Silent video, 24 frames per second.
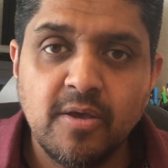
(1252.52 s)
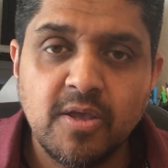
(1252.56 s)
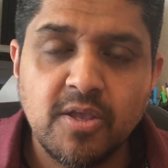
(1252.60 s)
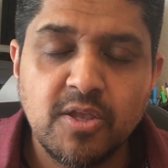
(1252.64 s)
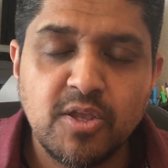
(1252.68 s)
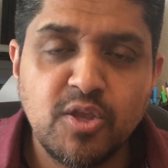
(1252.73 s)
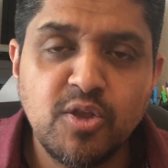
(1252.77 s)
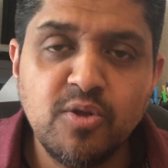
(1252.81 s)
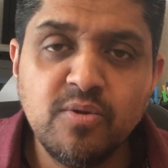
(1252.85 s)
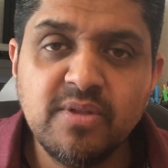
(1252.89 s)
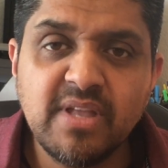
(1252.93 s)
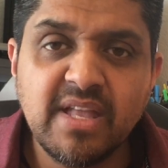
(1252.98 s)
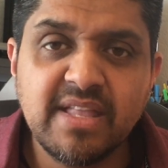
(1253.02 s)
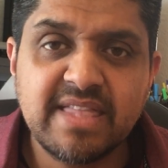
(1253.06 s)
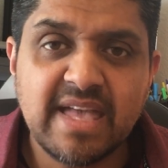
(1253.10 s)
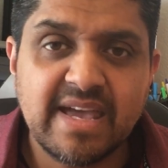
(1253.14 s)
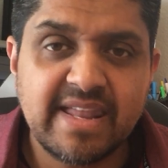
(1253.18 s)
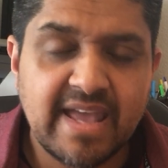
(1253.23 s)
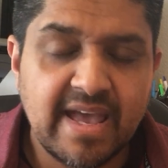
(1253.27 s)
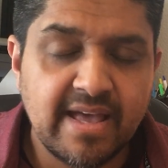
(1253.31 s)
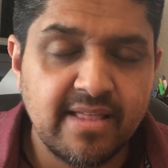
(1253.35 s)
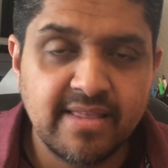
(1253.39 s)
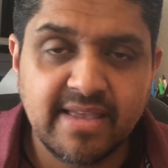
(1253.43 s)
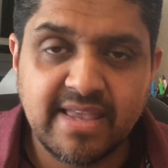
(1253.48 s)
you need
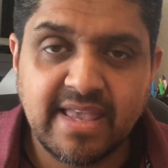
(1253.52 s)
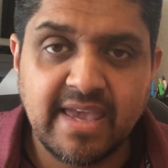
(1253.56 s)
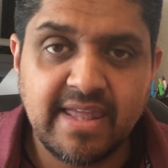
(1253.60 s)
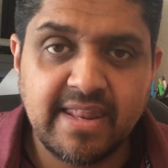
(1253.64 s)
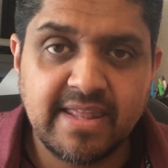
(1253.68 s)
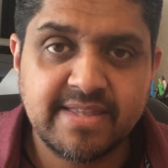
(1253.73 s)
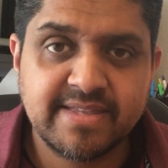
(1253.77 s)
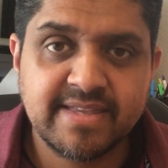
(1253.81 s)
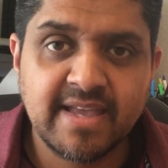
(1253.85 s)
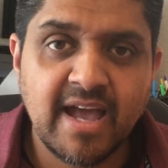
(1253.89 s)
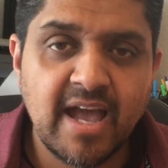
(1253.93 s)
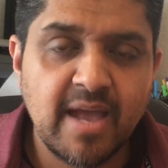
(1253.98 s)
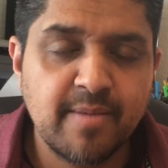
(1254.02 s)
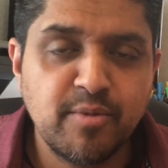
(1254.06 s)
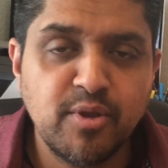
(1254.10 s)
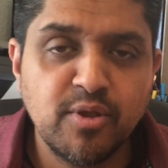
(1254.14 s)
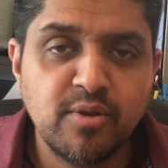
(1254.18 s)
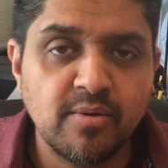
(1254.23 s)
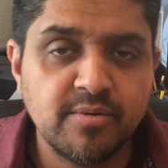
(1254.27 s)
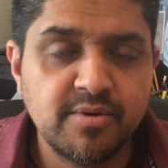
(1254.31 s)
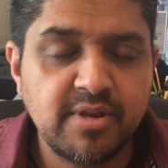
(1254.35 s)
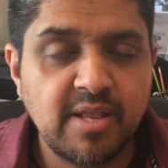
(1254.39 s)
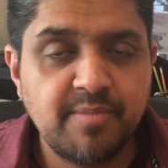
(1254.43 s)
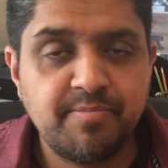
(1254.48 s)
that allocated time. You
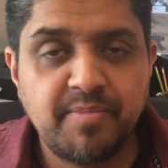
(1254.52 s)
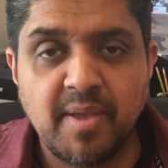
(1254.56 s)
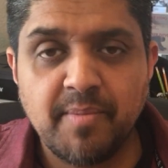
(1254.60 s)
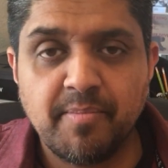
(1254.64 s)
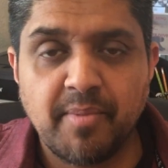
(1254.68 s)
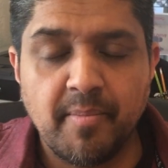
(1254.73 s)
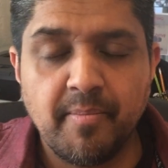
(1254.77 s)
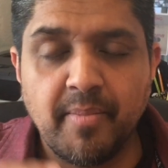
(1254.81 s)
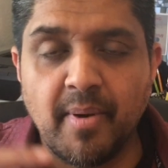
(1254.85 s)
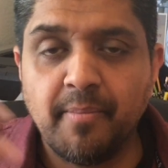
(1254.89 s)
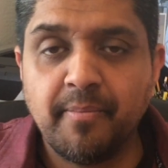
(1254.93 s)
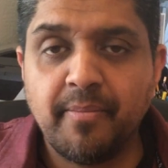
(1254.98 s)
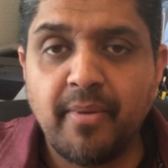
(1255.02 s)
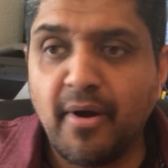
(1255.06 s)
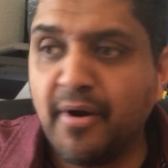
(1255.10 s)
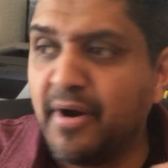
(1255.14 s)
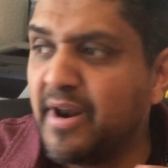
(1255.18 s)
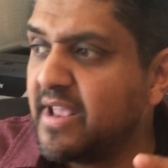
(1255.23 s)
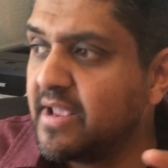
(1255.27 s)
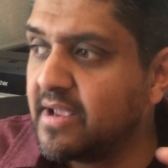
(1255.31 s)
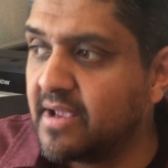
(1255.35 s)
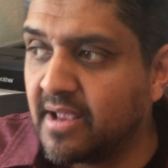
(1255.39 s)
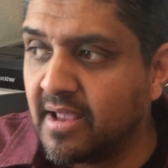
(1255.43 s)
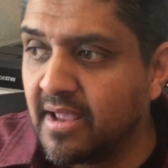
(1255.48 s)
don't need people
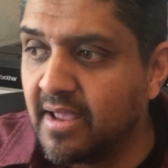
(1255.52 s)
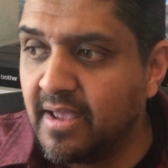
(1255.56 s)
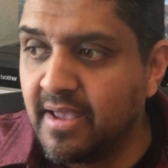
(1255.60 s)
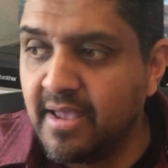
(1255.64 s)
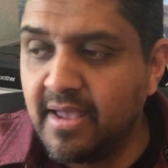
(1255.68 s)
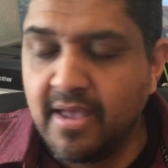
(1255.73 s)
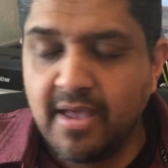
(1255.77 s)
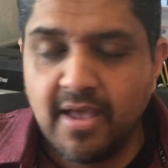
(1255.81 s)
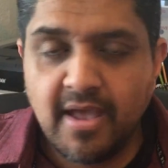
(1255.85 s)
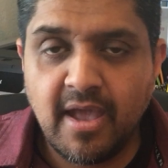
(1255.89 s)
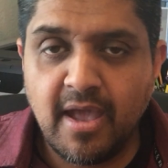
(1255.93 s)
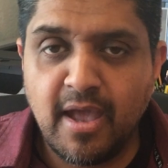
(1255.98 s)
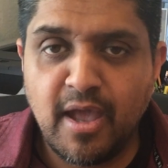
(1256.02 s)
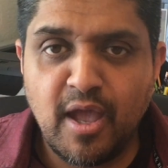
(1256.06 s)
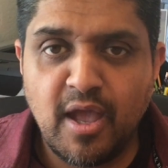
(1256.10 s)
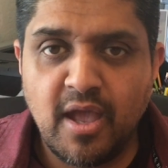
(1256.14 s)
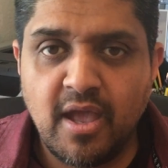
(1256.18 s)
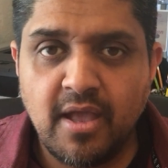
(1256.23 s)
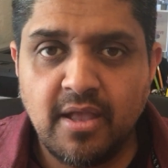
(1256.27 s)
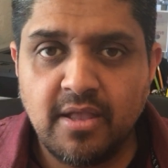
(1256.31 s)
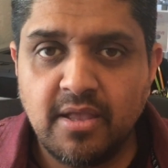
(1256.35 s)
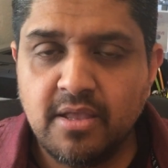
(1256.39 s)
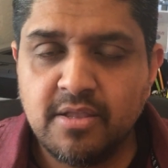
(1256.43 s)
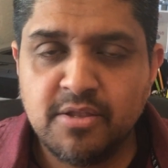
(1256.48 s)
bombarding
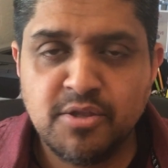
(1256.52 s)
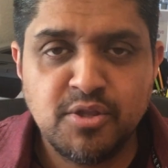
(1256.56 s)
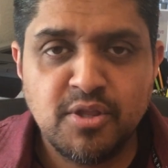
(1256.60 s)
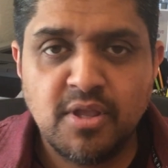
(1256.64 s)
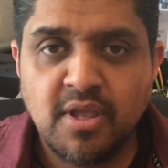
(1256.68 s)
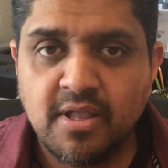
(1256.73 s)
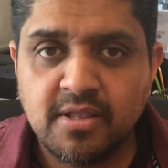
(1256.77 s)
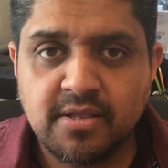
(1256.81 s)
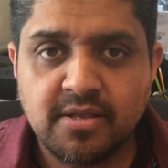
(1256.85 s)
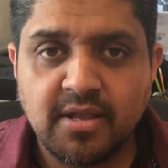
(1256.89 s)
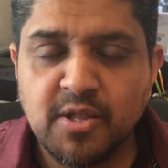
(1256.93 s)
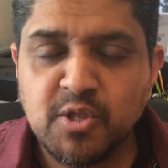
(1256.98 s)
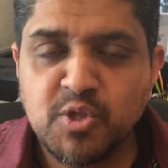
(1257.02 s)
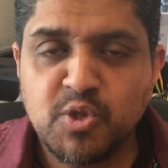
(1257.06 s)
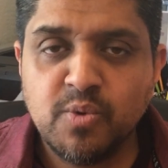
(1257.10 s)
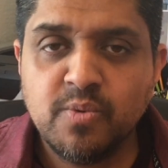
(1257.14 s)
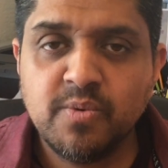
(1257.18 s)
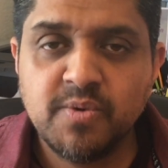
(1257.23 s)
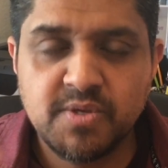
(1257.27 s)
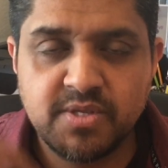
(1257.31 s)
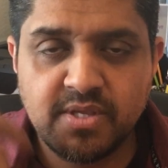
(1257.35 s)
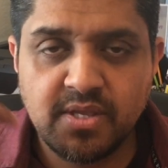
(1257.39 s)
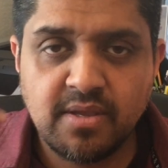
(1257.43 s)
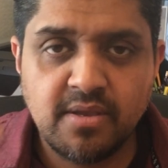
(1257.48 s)
and
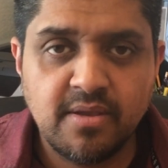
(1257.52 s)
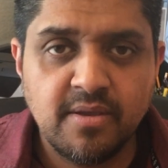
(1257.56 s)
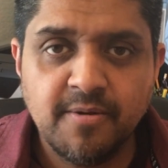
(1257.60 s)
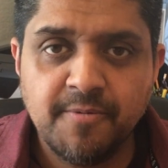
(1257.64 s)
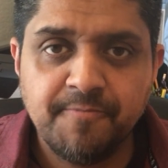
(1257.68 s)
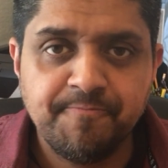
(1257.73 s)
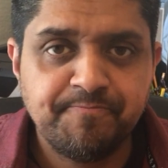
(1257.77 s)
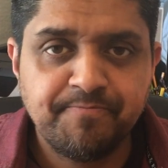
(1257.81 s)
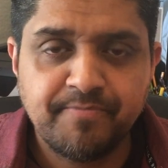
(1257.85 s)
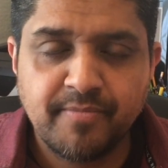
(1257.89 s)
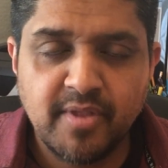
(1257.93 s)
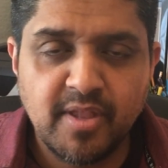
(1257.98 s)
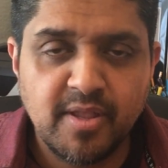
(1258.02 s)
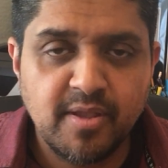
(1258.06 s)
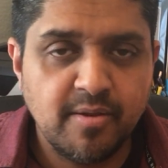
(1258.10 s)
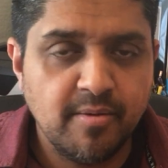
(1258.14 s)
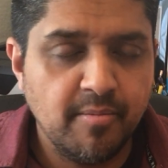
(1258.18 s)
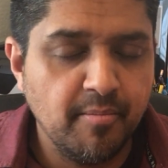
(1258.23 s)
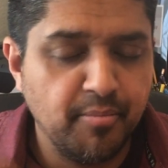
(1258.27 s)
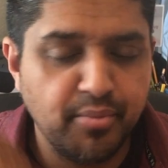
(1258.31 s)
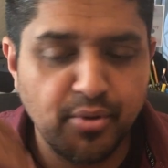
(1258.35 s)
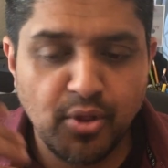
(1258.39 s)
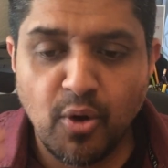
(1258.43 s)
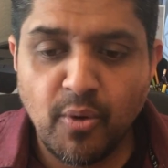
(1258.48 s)
continuously
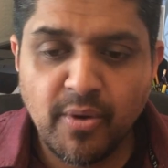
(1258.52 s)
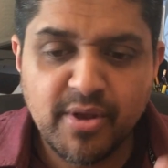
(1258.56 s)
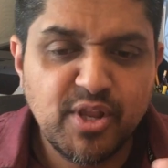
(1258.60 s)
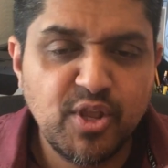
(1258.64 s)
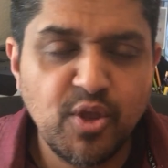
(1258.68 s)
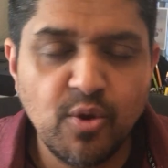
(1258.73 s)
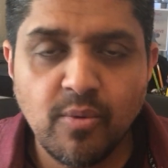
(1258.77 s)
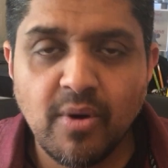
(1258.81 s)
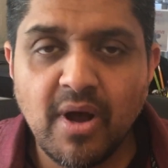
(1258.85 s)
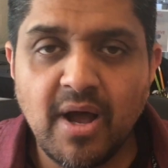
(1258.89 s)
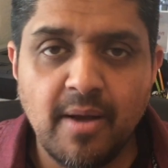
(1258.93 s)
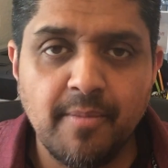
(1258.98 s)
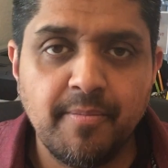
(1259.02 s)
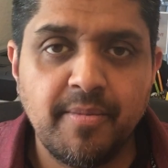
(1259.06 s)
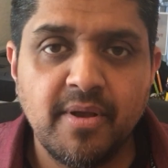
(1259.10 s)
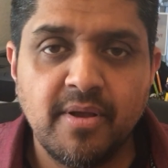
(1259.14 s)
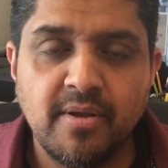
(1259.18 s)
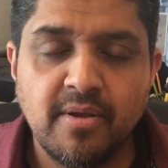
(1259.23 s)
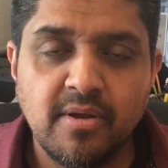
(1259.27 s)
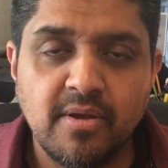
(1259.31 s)
blowing you up.